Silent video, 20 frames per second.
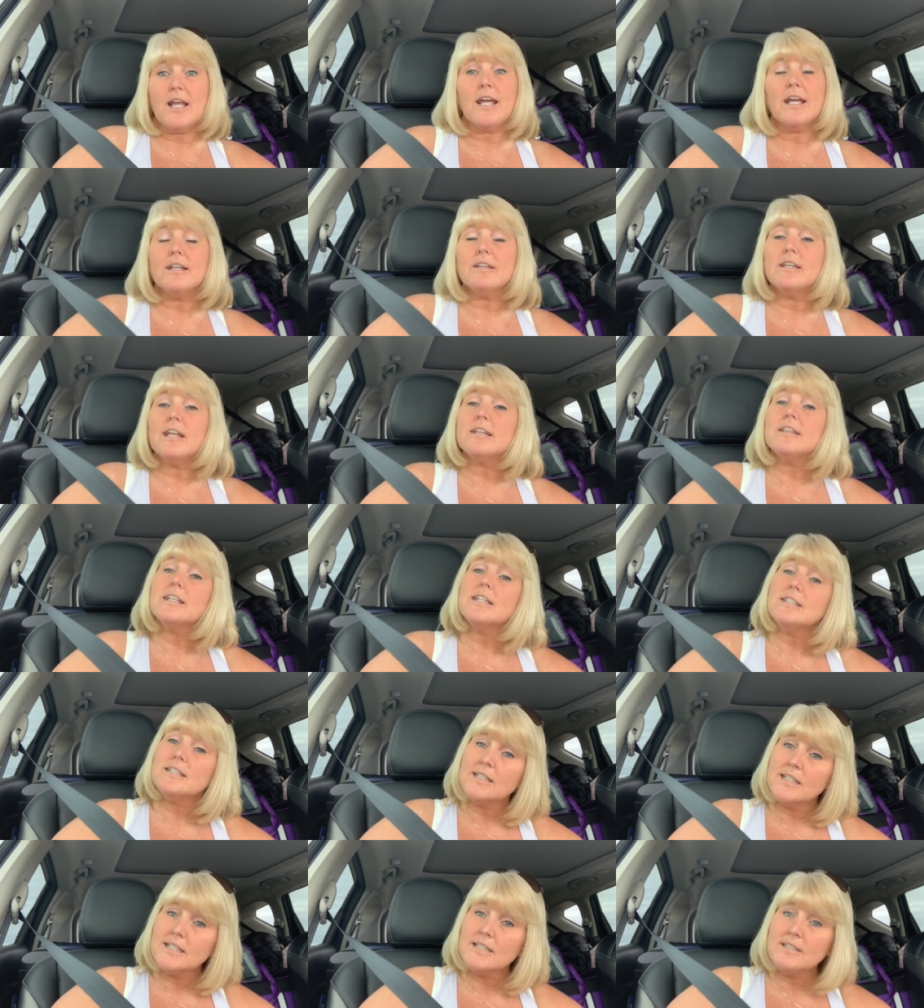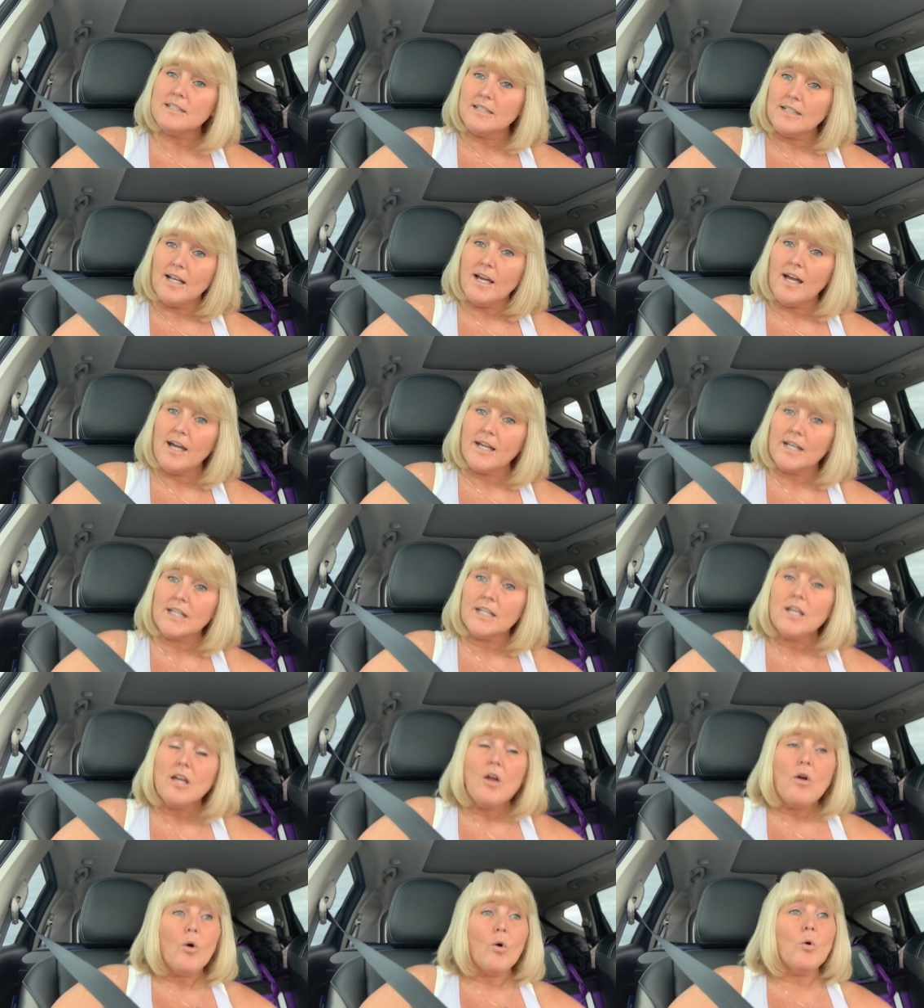and that they did deny
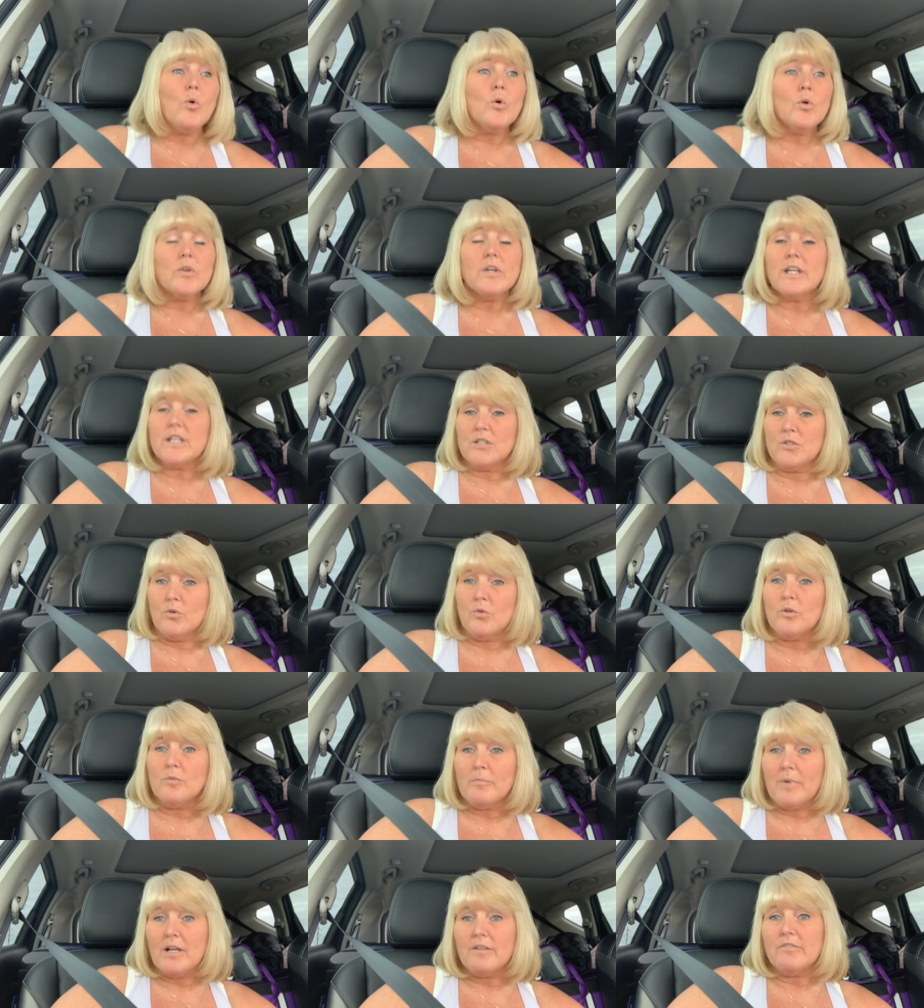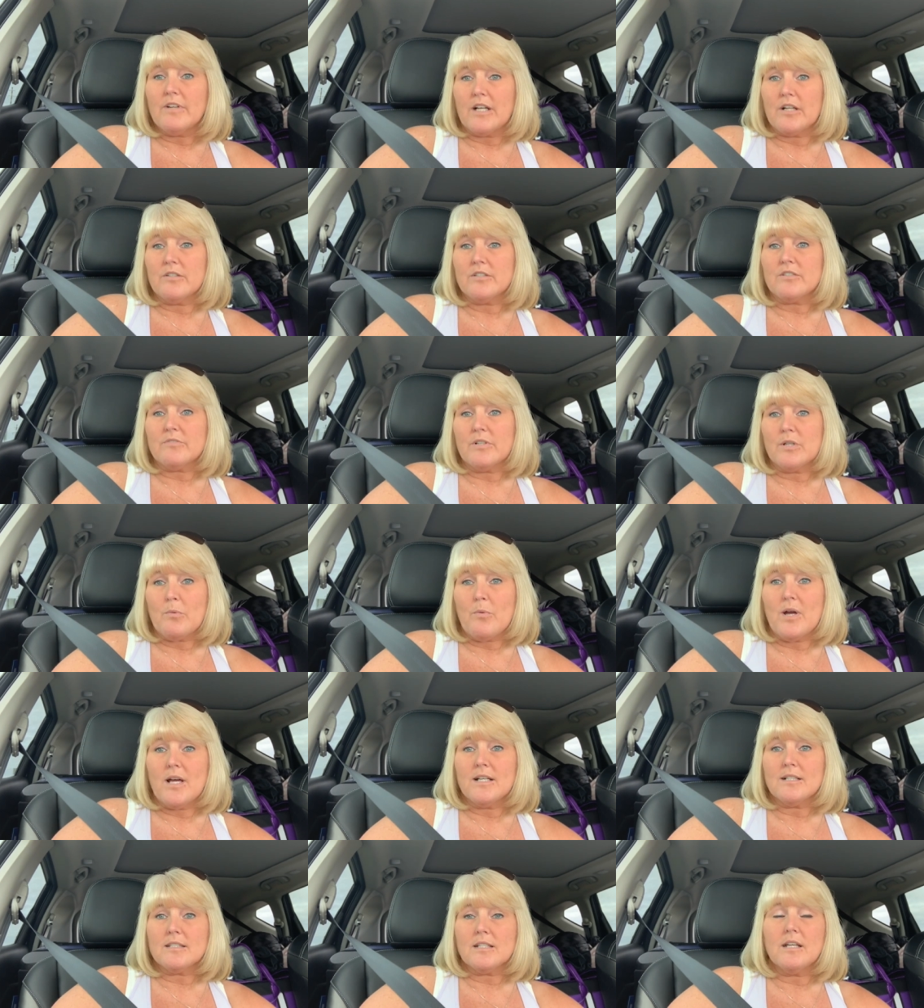or ignore my records
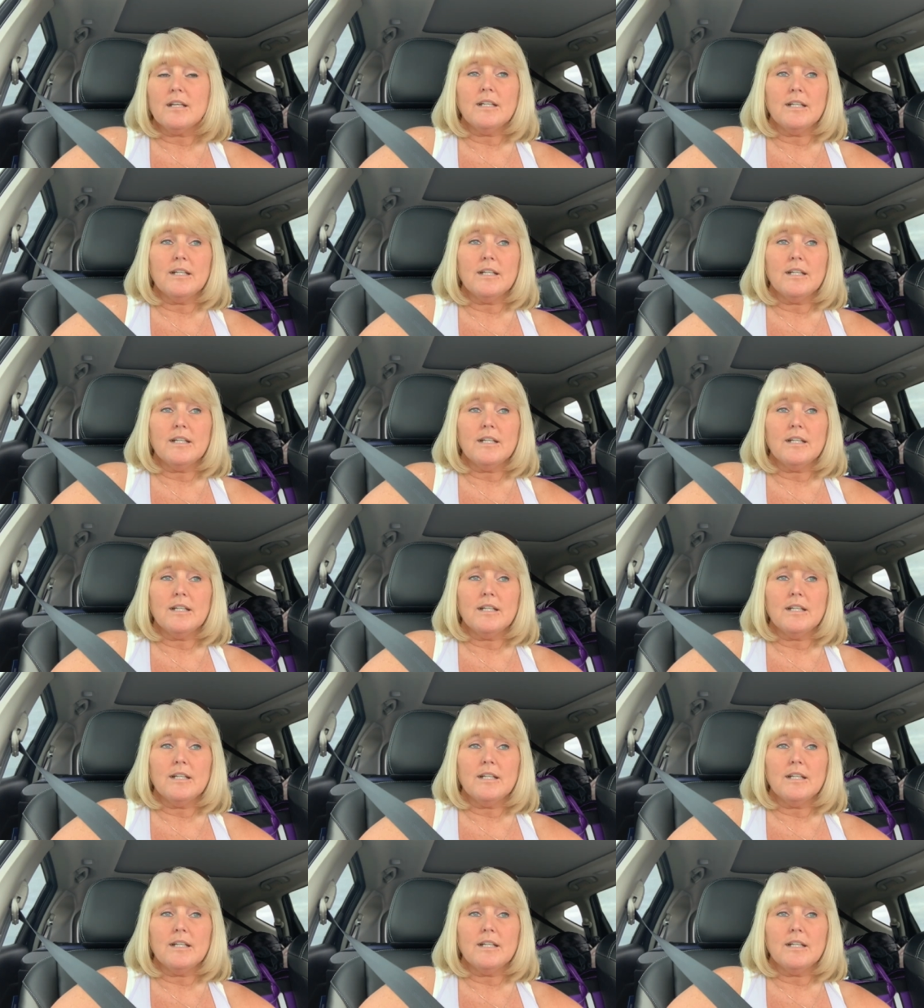request